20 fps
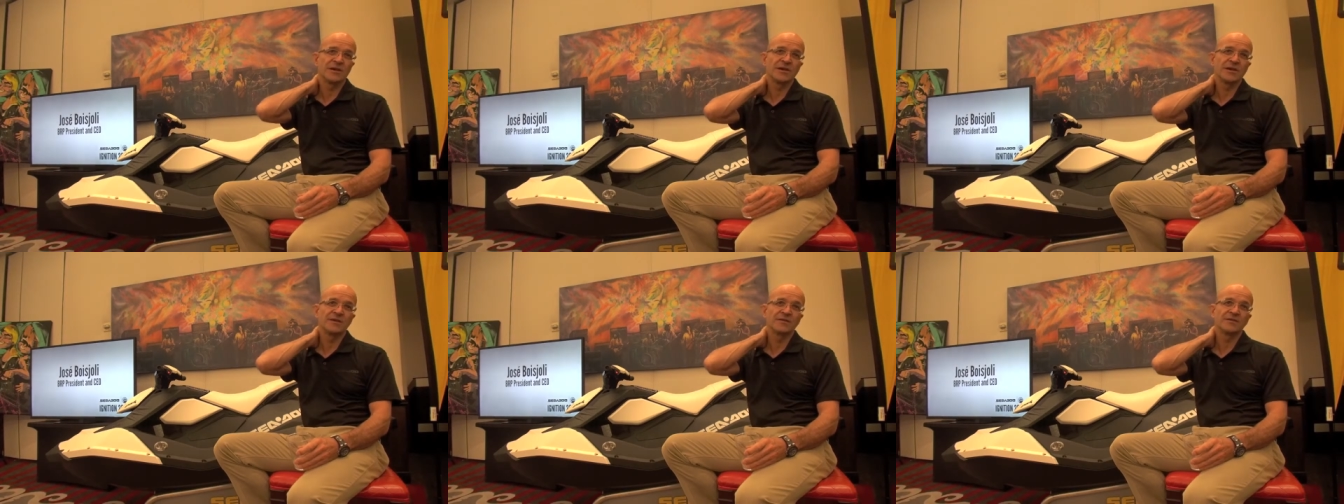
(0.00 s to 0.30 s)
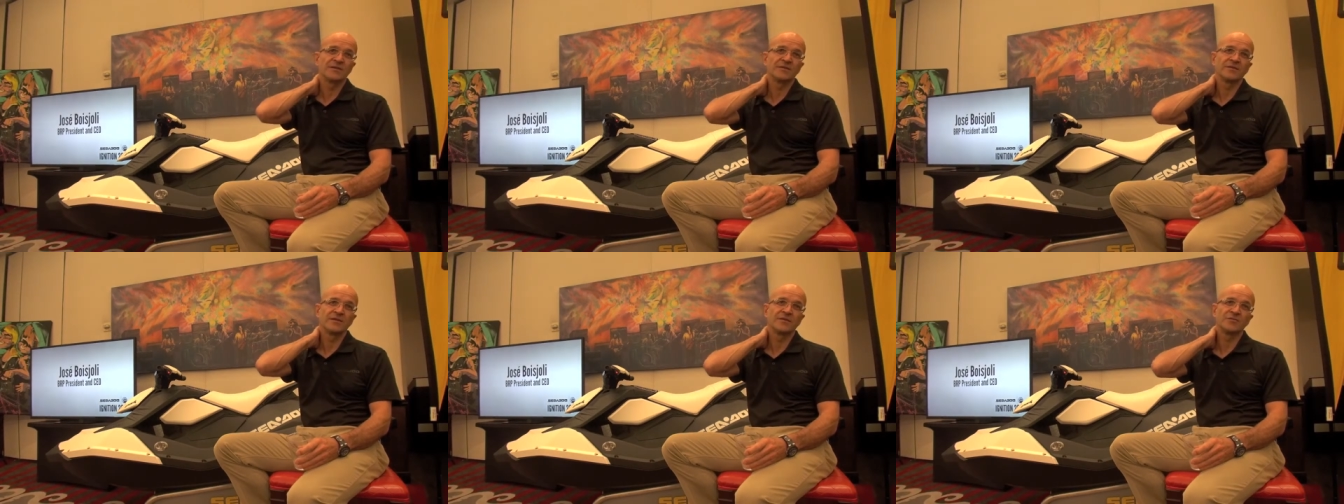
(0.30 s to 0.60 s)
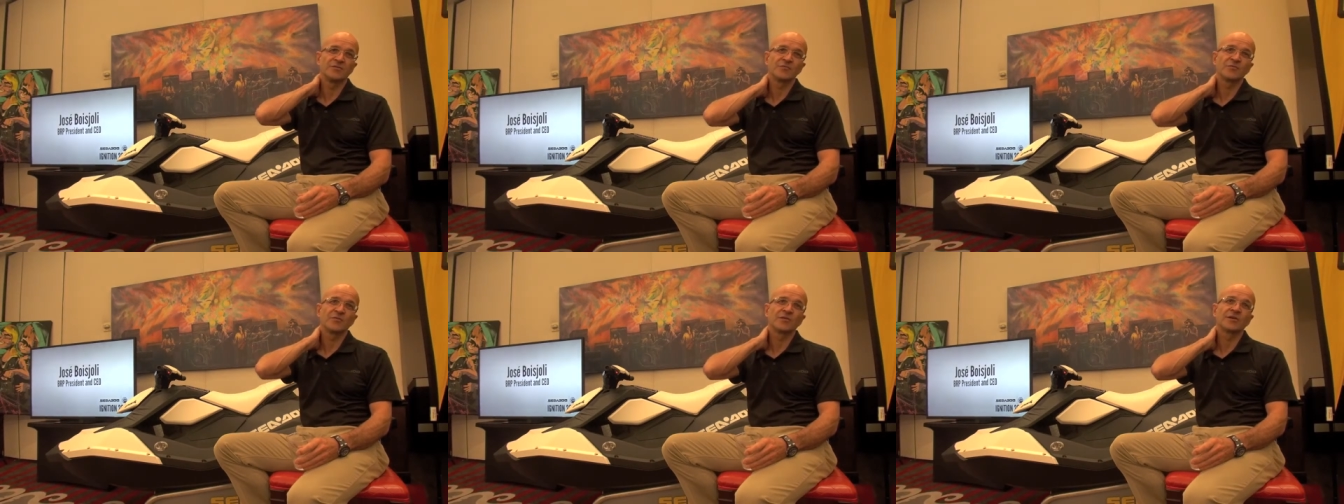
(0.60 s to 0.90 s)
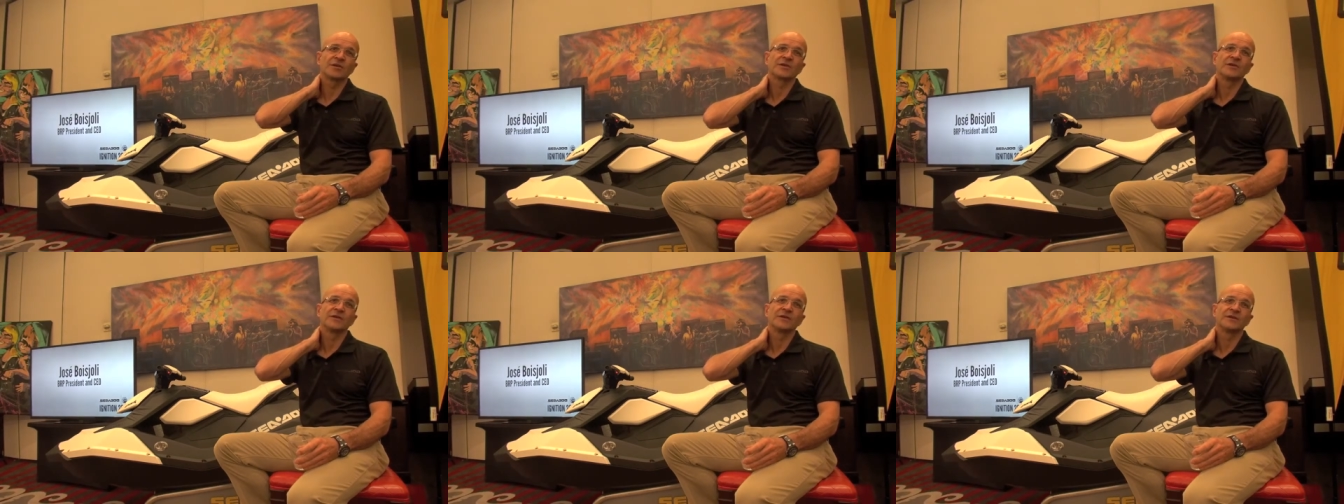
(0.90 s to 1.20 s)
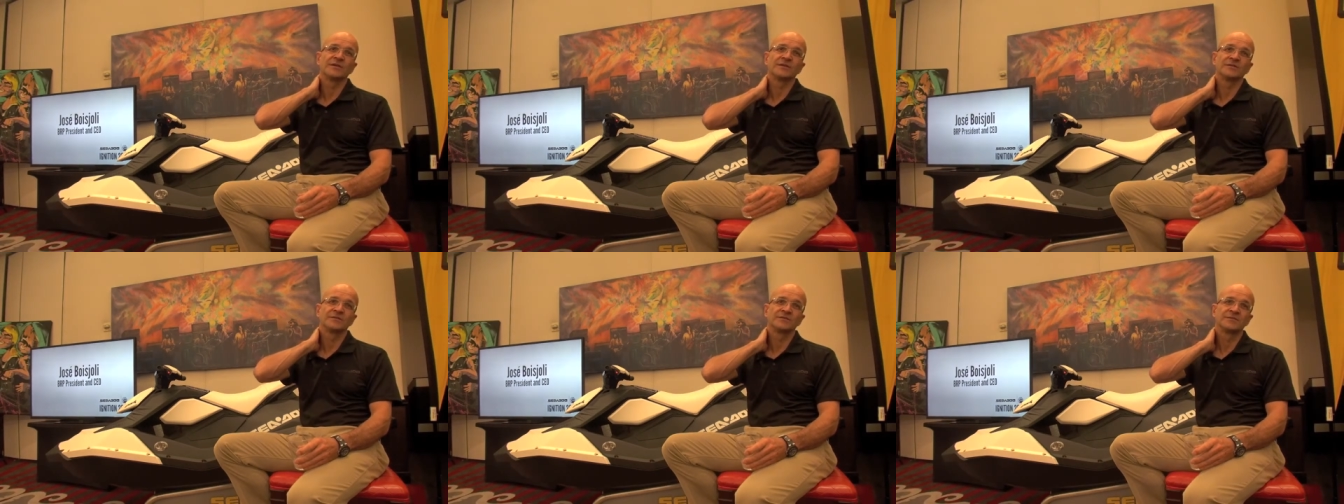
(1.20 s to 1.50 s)
hand in other product
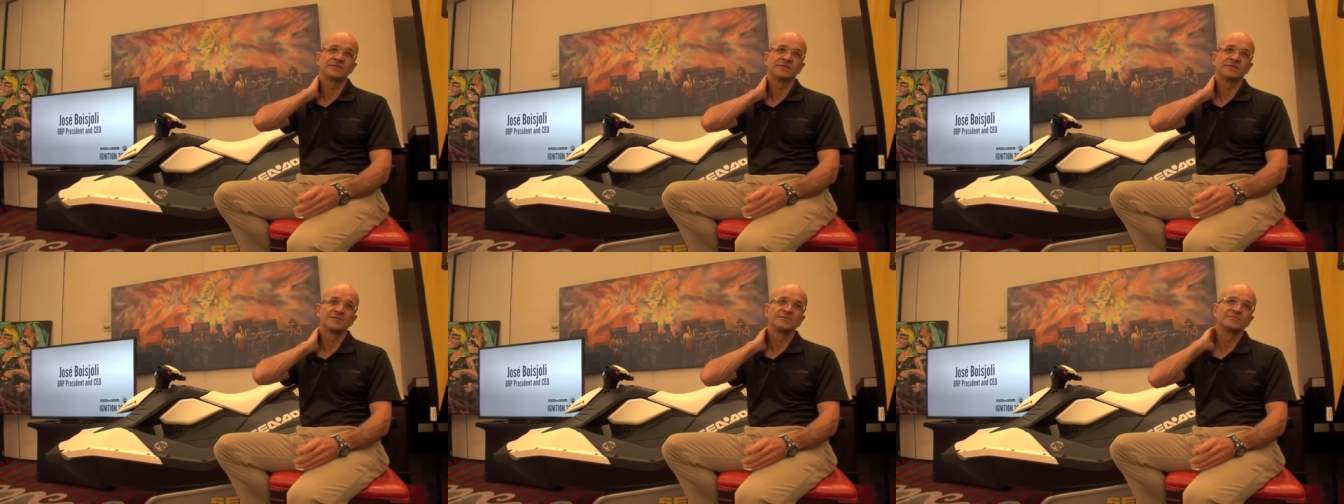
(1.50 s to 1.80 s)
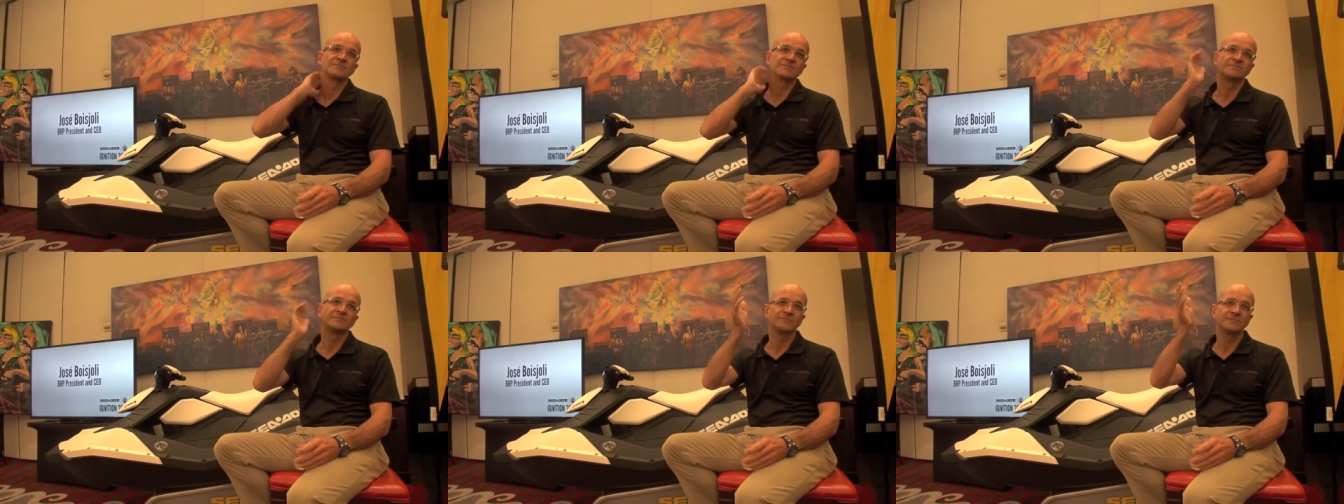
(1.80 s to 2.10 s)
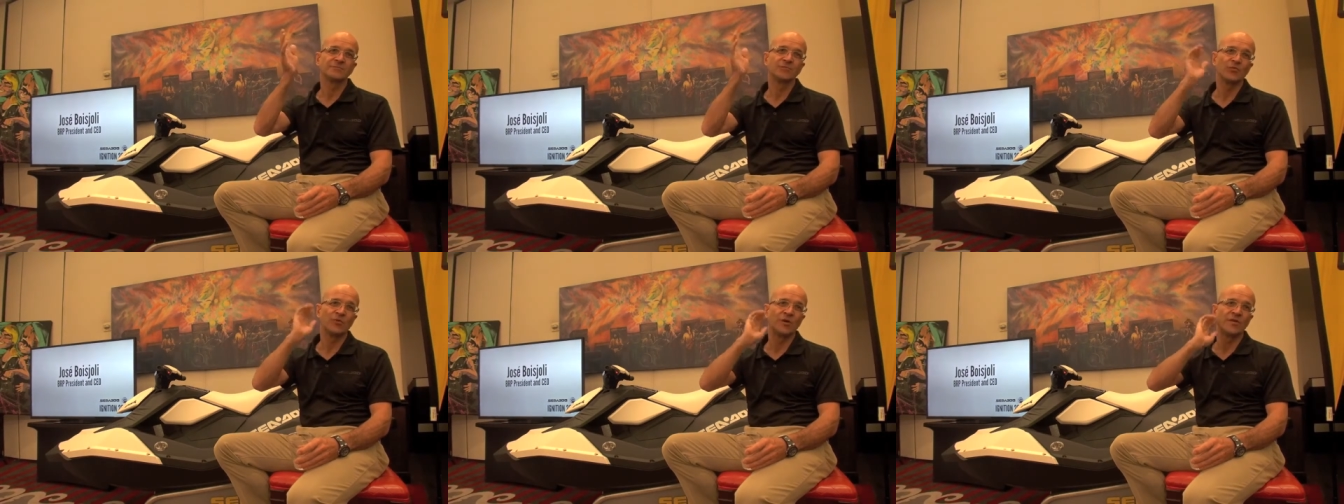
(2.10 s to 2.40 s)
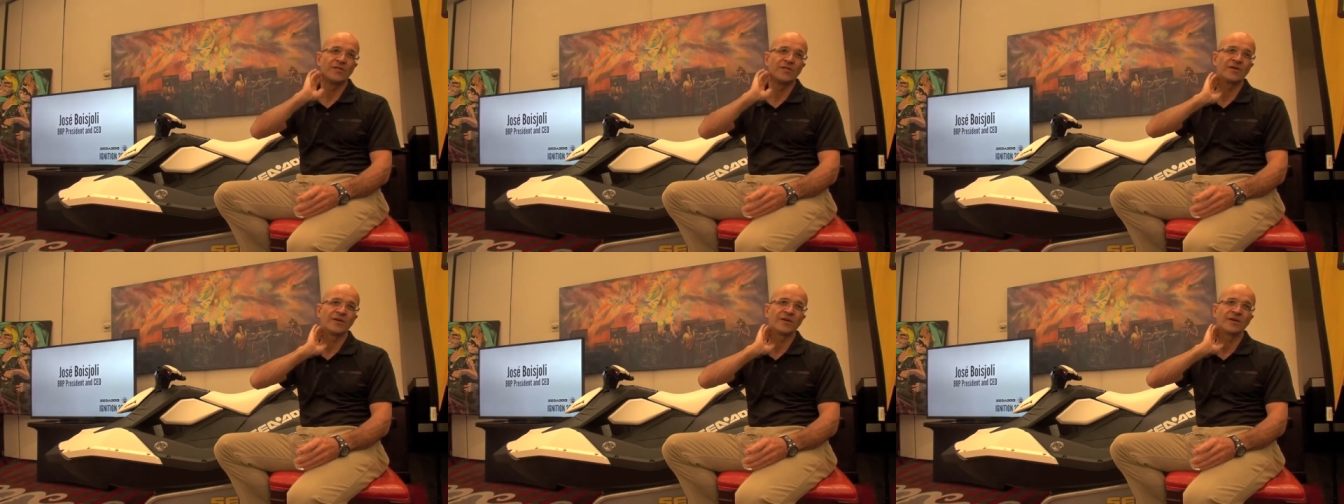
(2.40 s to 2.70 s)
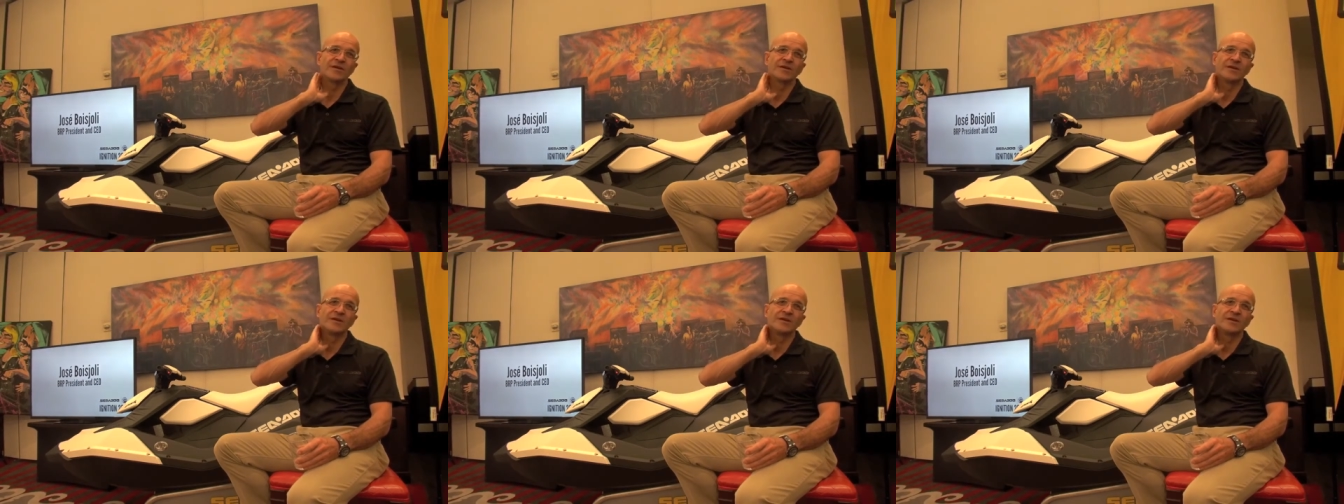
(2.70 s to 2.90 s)
line one day.